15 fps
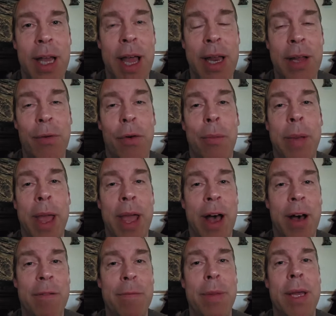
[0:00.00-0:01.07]
and it will pay
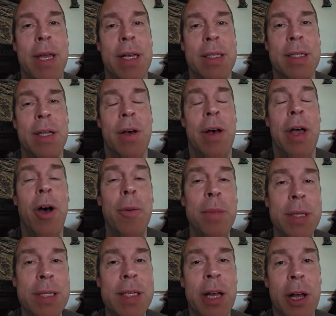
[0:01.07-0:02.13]
off big. So I hope
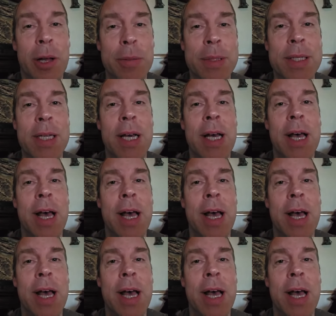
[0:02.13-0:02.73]
this helps.